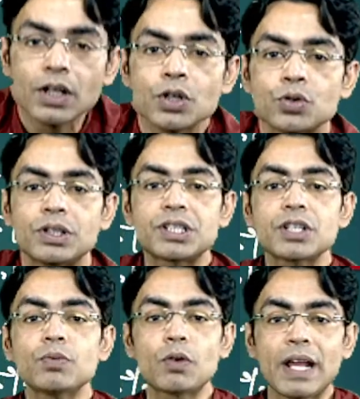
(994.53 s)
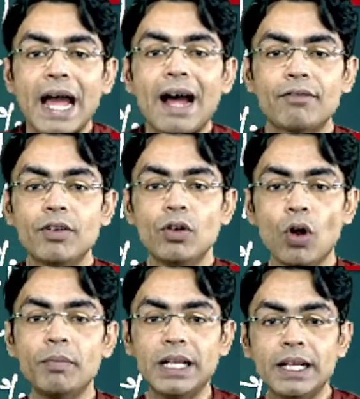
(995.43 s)
So this is what we have
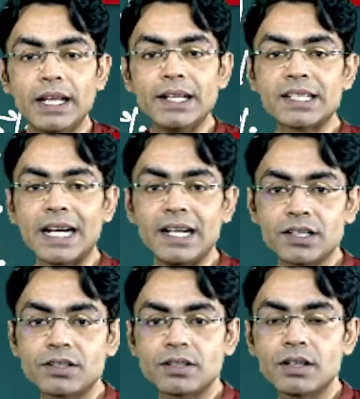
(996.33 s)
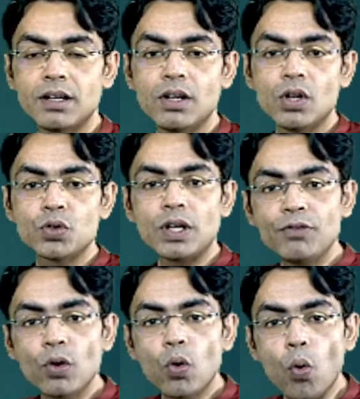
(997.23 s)
normally inside us. So if
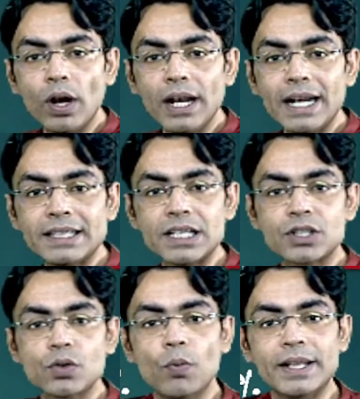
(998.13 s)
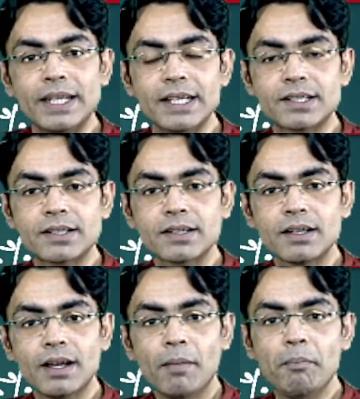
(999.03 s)
you correlate this with this,
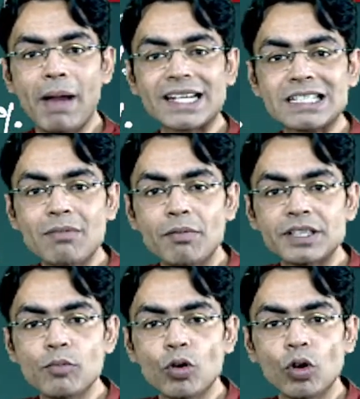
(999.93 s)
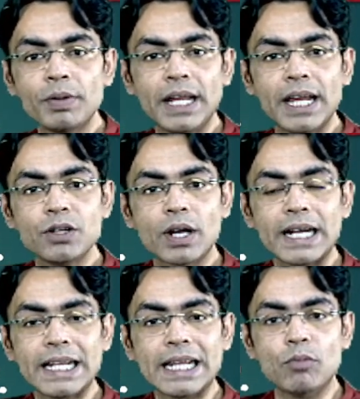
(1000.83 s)
maximum is hemoglobin A, you are
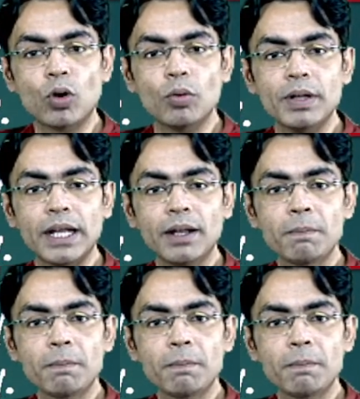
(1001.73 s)
getting hemoglobin A.